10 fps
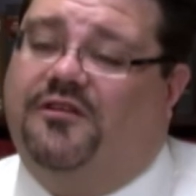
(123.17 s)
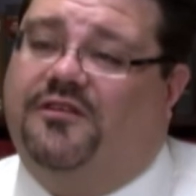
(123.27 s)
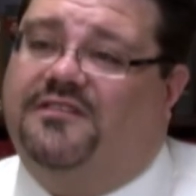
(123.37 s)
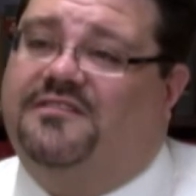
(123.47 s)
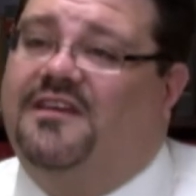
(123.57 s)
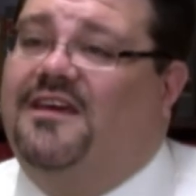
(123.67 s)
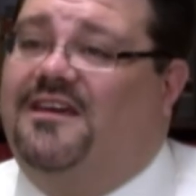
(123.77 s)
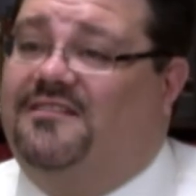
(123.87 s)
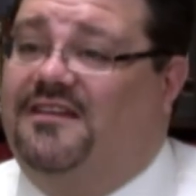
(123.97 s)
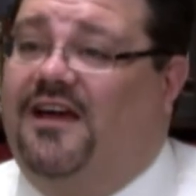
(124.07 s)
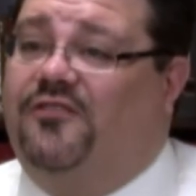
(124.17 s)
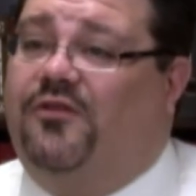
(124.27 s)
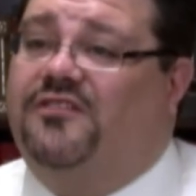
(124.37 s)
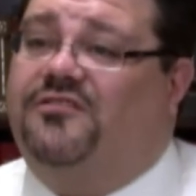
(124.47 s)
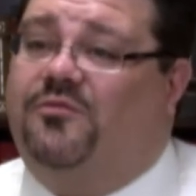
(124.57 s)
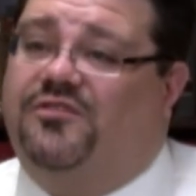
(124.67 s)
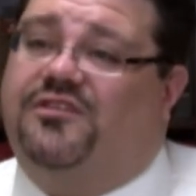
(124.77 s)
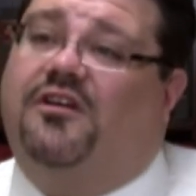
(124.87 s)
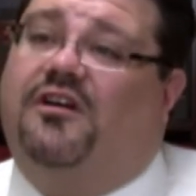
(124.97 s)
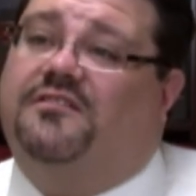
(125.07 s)
illness is dehydration, which
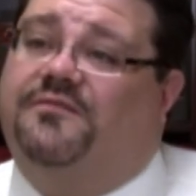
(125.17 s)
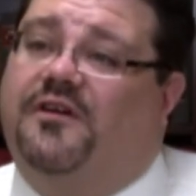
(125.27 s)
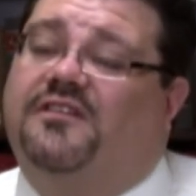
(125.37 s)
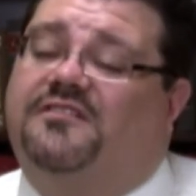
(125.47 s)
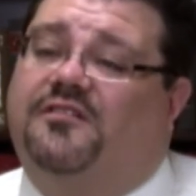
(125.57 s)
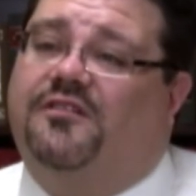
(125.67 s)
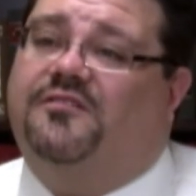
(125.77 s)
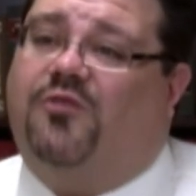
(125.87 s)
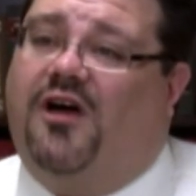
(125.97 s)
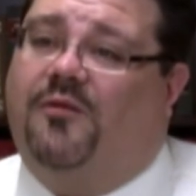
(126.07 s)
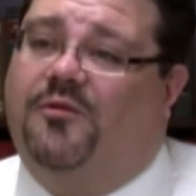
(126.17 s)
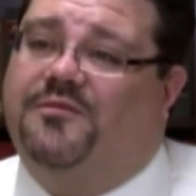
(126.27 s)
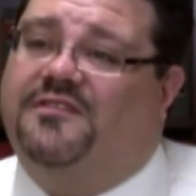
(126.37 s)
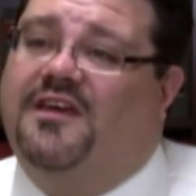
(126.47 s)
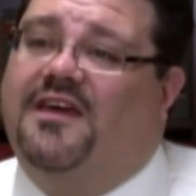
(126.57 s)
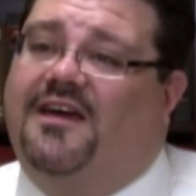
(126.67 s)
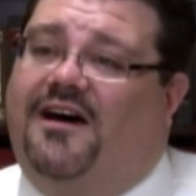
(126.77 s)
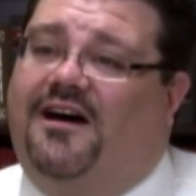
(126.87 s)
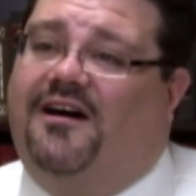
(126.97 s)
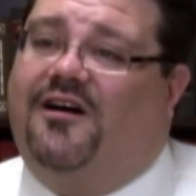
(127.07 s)
can cause very serious problems
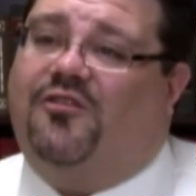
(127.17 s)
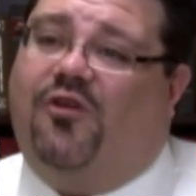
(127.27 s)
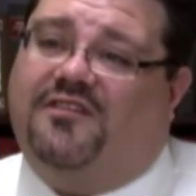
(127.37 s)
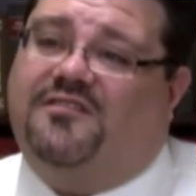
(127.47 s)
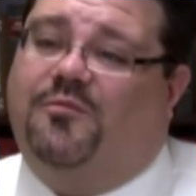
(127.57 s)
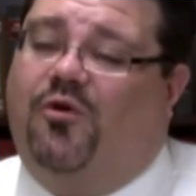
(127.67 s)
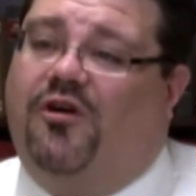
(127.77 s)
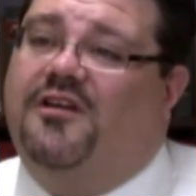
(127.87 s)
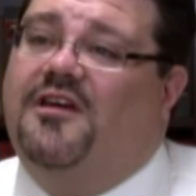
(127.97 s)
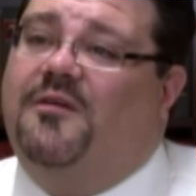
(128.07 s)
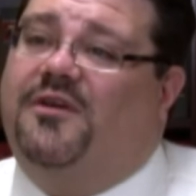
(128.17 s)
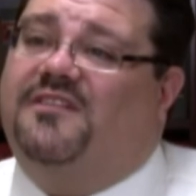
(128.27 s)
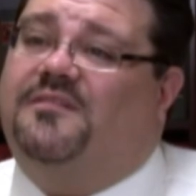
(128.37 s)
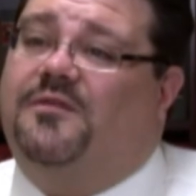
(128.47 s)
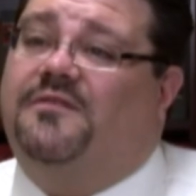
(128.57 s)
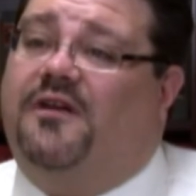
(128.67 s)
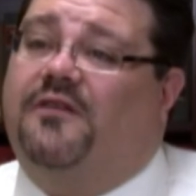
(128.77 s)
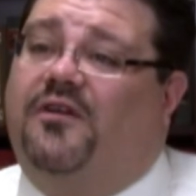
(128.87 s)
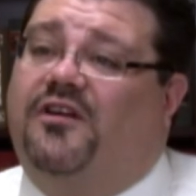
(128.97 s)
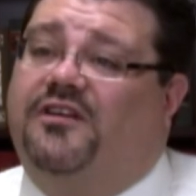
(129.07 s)
uh, across the board, but in somebody
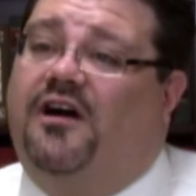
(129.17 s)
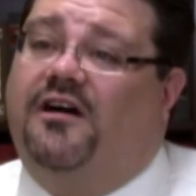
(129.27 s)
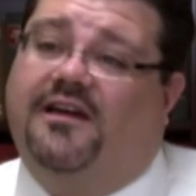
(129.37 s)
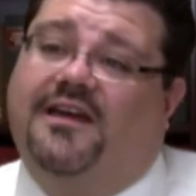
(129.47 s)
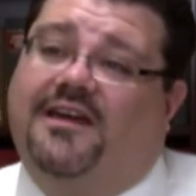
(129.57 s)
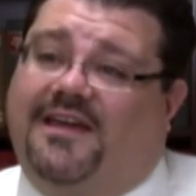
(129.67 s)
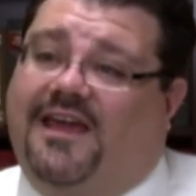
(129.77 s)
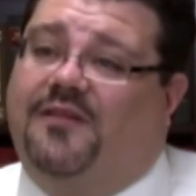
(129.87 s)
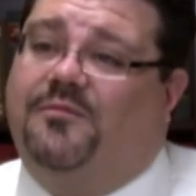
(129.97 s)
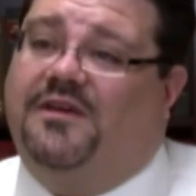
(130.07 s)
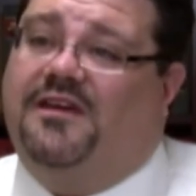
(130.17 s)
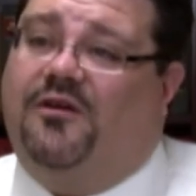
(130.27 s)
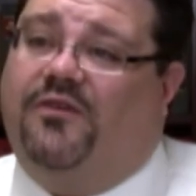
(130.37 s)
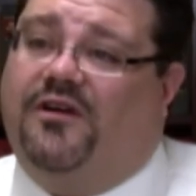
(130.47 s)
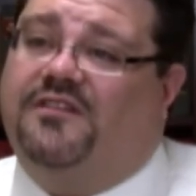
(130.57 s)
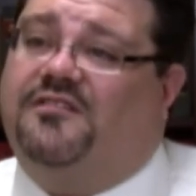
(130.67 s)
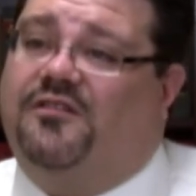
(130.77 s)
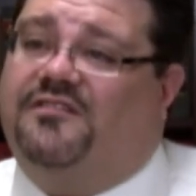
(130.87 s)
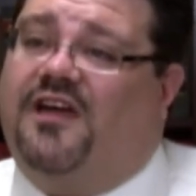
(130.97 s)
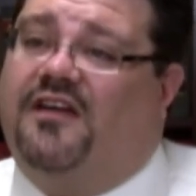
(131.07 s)
very, very young can be a very
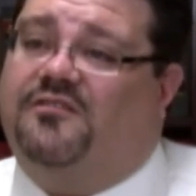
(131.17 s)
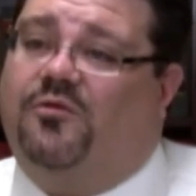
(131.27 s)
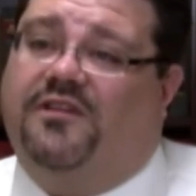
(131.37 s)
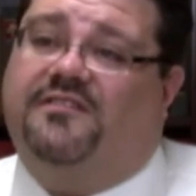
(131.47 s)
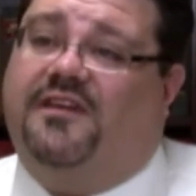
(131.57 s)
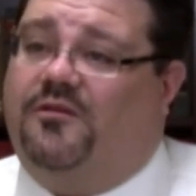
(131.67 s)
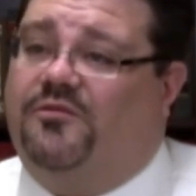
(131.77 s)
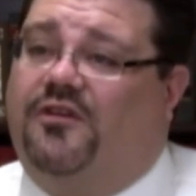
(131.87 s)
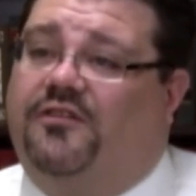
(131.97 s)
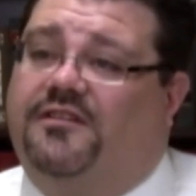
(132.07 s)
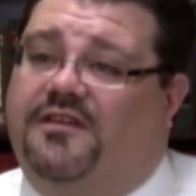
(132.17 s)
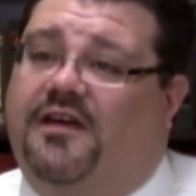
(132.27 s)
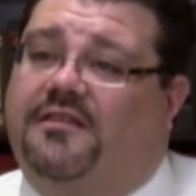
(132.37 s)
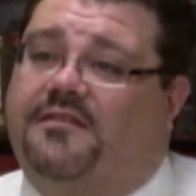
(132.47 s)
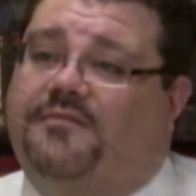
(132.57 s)
serious consequence that could result in death.